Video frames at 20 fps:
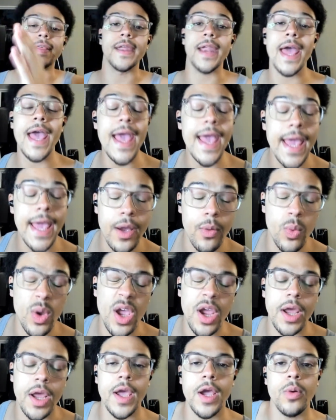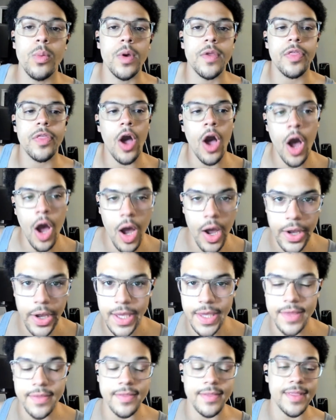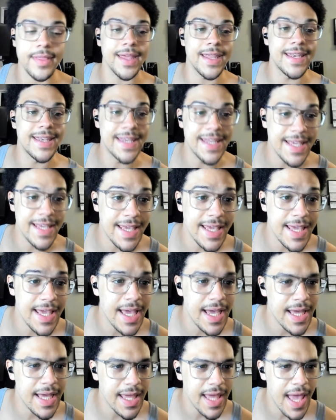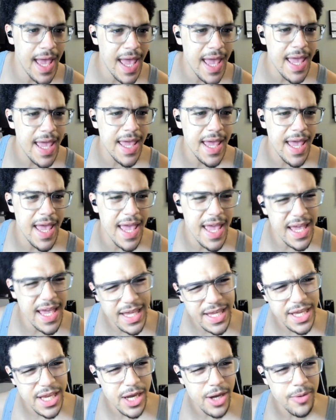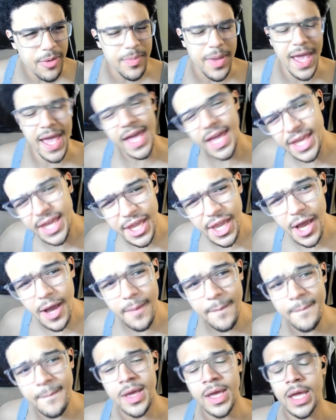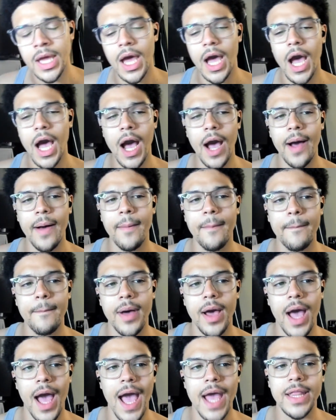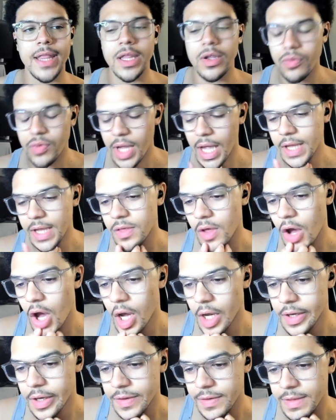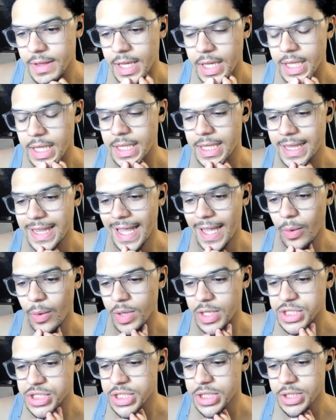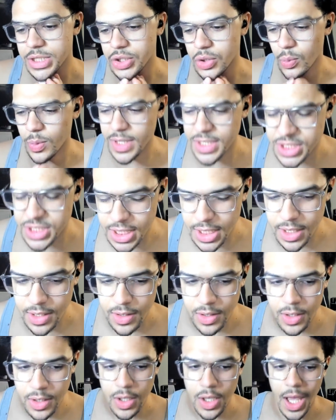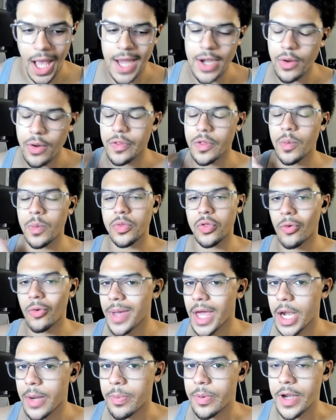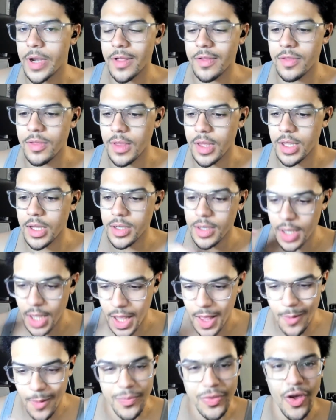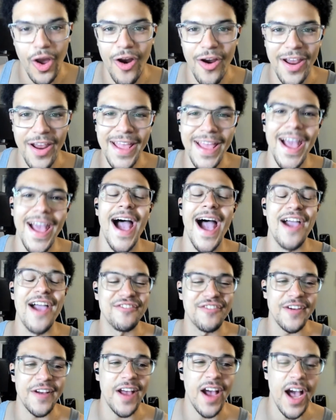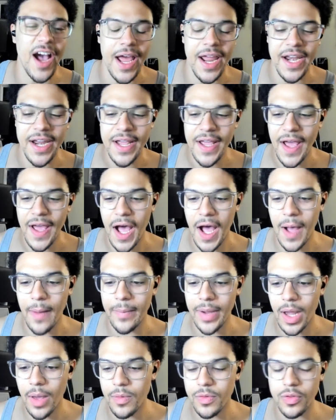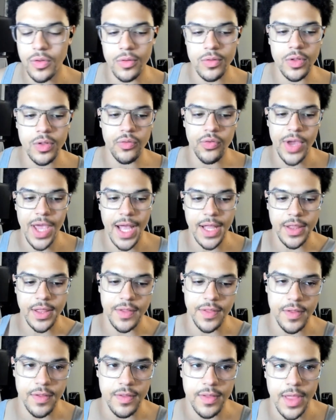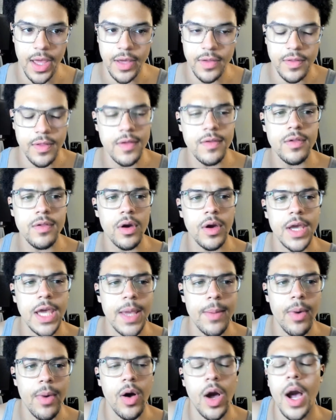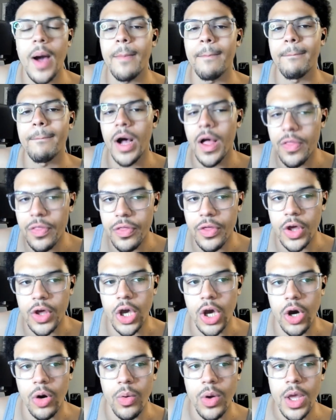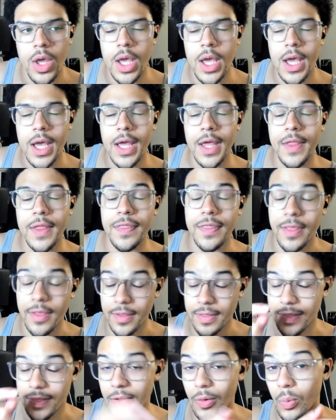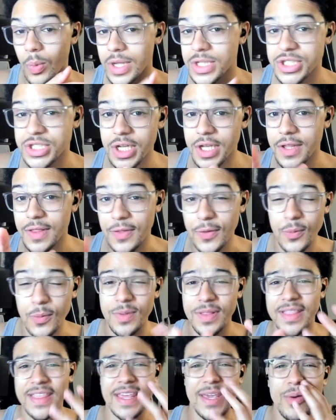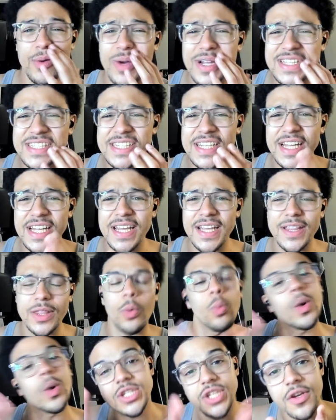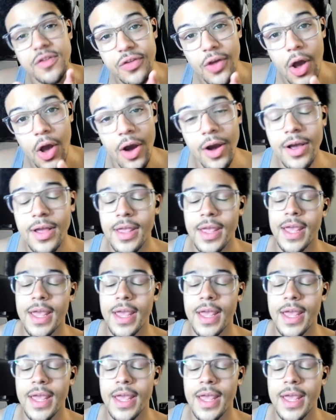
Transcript: Today we are here with Agust D. Hey, Haegeum? Haegeum? Um, I did react to Agust D. Daechwita, Daechwita. I know someone told me how to pronounce it. I'm sorry, I forgot. Um, but I was told to react to this next. This song came out a month ago. The Daechwita? Daechwita? Daechwita song,